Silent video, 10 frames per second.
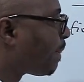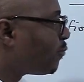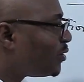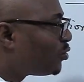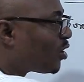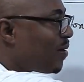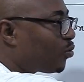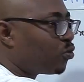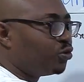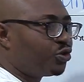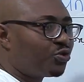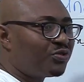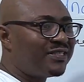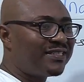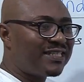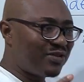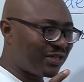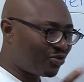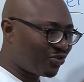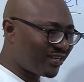When you talk about control system, you
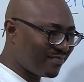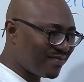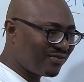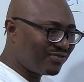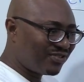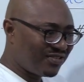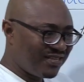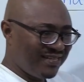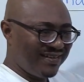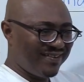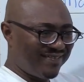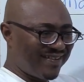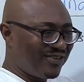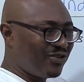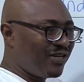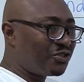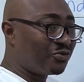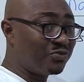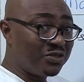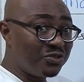are talking about
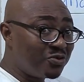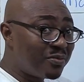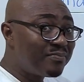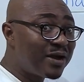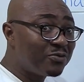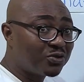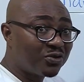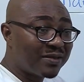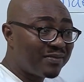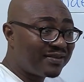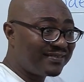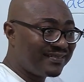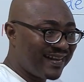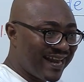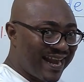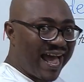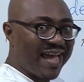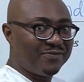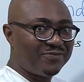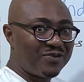regulation. You remember we talked about
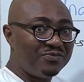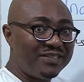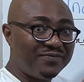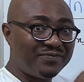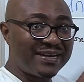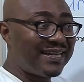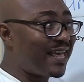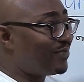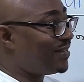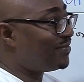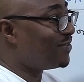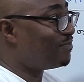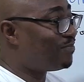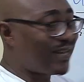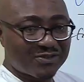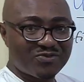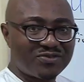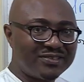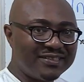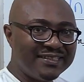life when we defined life in part
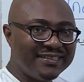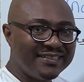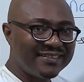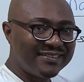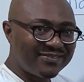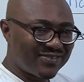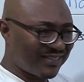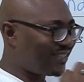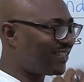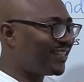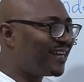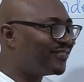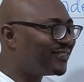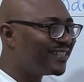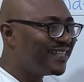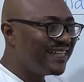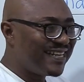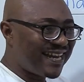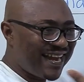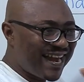1. Go and check it out.
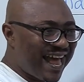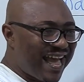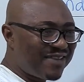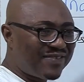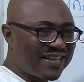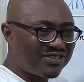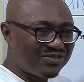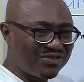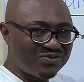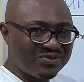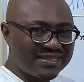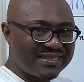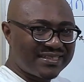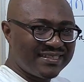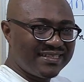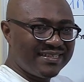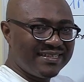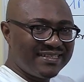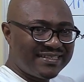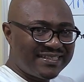That life has to do with
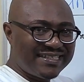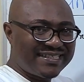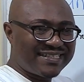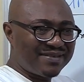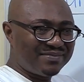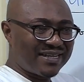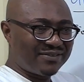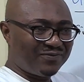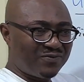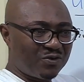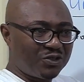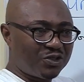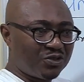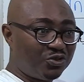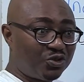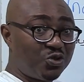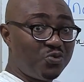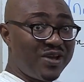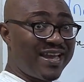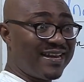systems that function
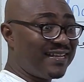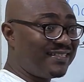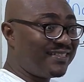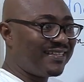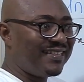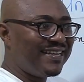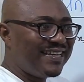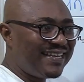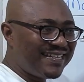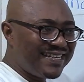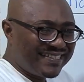through energy in a